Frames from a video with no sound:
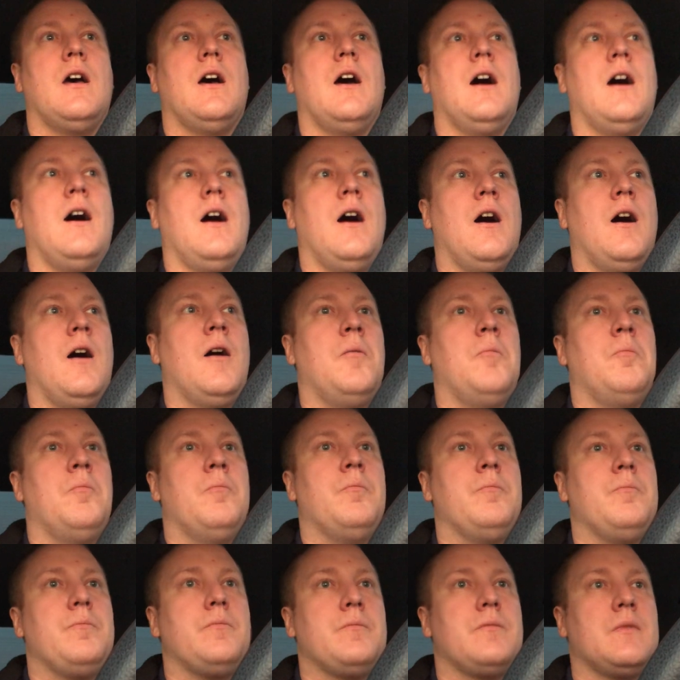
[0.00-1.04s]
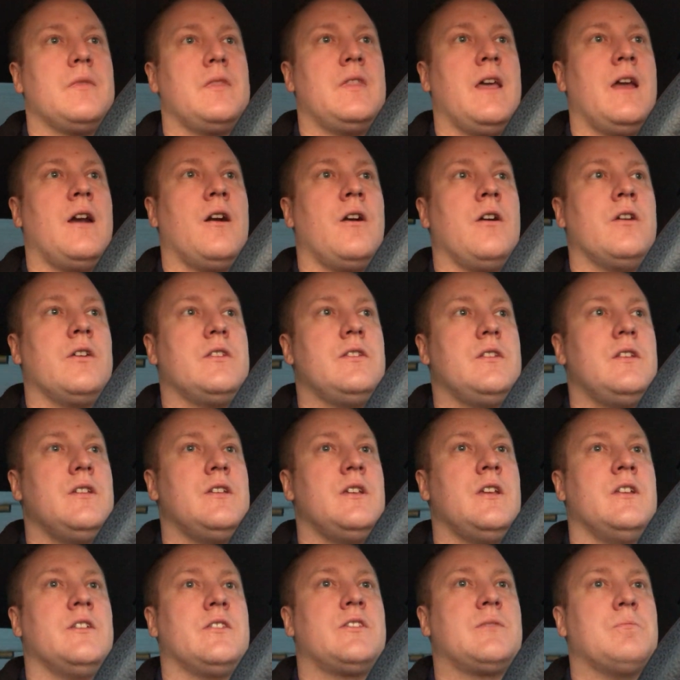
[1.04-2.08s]
that are
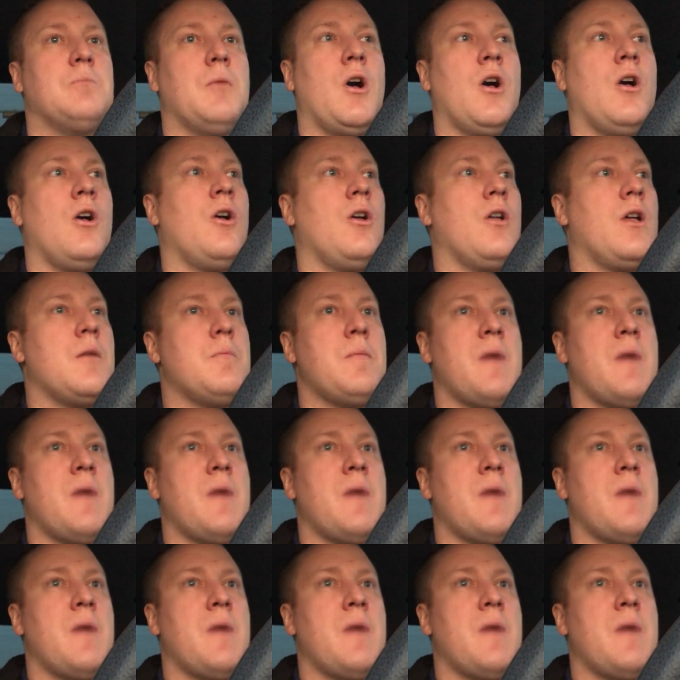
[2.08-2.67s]
in small